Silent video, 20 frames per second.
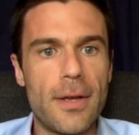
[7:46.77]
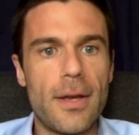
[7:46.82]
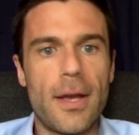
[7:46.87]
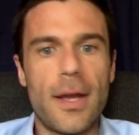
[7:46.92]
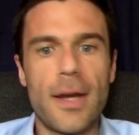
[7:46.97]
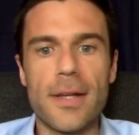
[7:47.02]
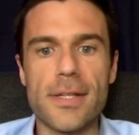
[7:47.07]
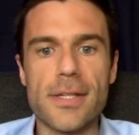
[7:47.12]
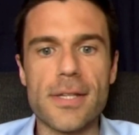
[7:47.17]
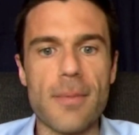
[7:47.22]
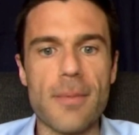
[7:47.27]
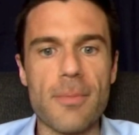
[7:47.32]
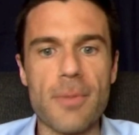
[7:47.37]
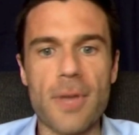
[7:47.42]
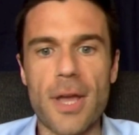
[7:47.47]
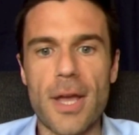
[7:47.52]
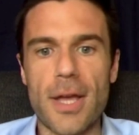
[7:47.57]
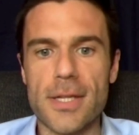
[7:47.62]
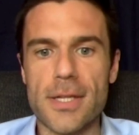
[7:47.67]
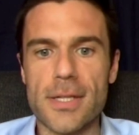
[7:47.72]
and in some
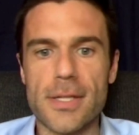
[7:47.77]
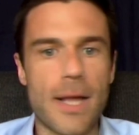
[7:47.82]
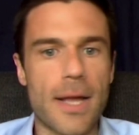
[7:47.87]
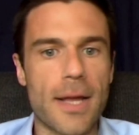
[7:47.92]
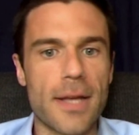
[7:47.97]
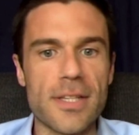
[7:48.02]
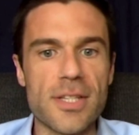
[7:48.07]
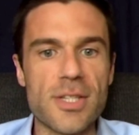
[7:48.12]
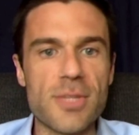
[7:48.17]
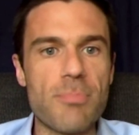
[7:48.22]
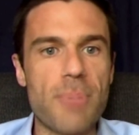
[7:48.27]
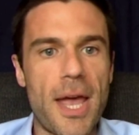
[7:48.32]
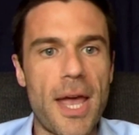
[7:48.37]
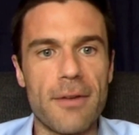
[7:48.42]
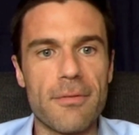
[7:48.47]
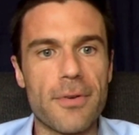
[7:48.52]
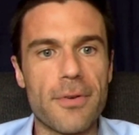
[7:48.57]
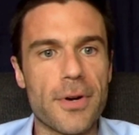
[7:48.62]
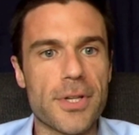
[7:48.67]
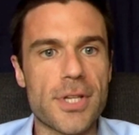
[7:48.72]
cases, like in
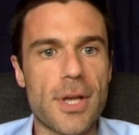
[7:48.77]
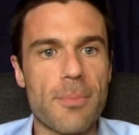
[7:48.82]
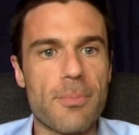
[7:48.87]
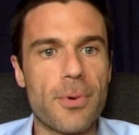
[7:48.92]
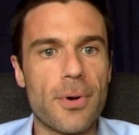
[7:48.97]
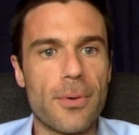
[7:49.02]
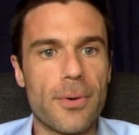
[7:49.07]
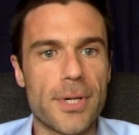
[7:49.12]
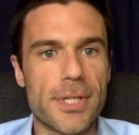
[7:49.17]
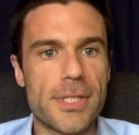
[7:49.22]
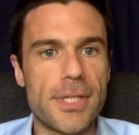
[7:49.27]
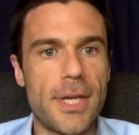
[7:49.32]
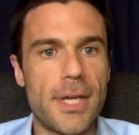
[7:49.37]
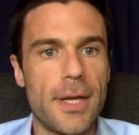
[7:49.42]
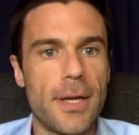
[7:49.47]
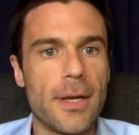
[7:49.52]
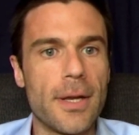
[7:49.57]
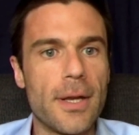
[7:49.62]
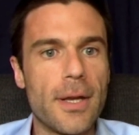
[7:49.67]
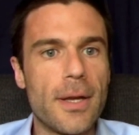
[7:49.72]
Spain, for example, we're
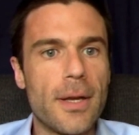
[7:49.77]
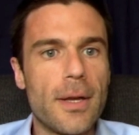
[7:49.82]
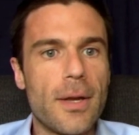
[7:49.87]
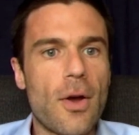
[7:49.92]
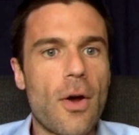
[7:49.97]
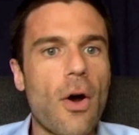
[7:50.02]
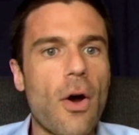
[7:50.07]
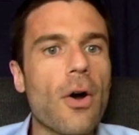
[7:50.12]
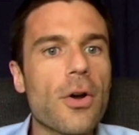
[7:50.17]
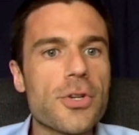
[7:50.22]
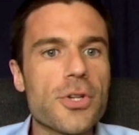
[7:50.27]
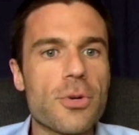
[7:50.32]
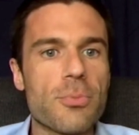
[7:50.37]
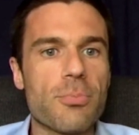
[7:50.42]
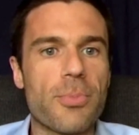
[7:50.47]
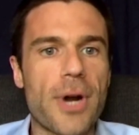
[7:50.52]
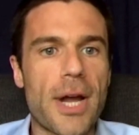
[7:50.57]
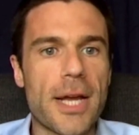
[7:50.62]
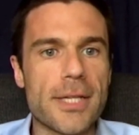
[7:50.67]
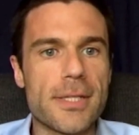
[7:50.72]
seeing
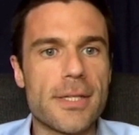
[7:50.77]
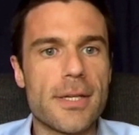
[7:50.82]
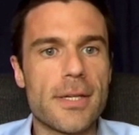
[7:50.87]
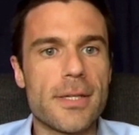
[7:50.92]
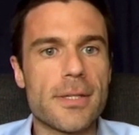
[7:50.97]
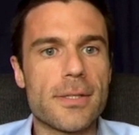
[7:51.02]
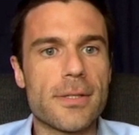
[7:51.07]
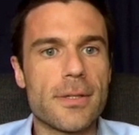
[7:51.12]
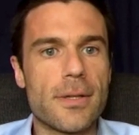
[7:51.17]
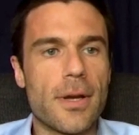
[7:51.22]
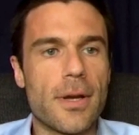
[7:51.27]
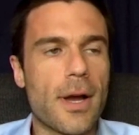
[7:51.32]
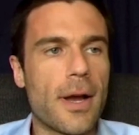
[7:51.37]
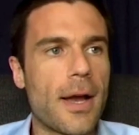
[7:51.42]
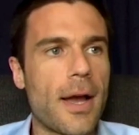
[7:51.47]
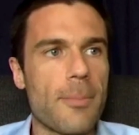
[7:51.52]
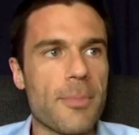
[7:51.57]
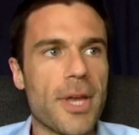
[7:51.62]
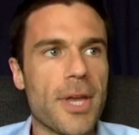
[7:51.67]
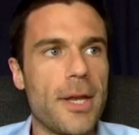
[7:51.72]
auction prices
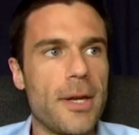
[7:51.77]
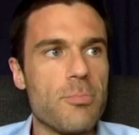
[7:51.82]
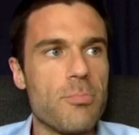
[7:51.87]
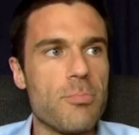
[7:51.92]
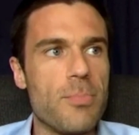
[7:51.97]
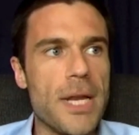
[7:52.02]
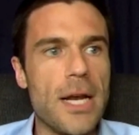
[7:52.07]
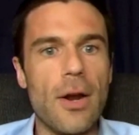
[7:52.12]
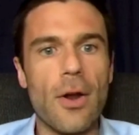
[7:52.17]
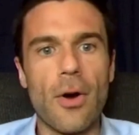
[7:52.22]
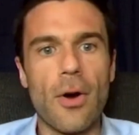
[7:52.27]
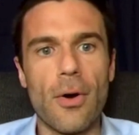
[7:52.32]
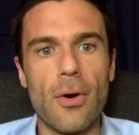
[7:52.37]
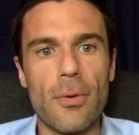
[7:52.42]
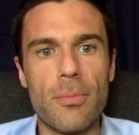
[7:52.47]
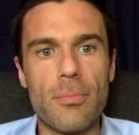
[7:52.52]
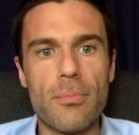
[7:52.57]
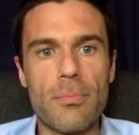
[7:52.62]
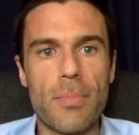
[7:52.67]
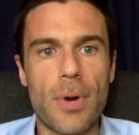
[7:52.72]
coming in
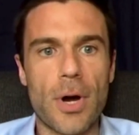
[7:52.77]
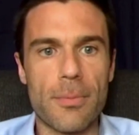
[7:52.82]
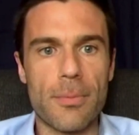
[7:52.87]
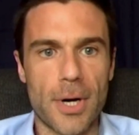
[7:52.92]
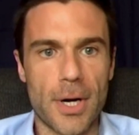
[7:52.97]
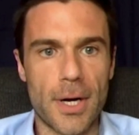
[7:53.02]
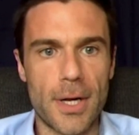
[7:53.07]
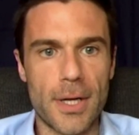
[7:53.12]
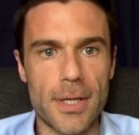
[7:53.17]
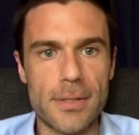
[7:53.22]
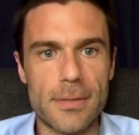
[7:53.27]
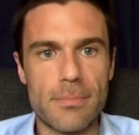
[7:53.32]
below power market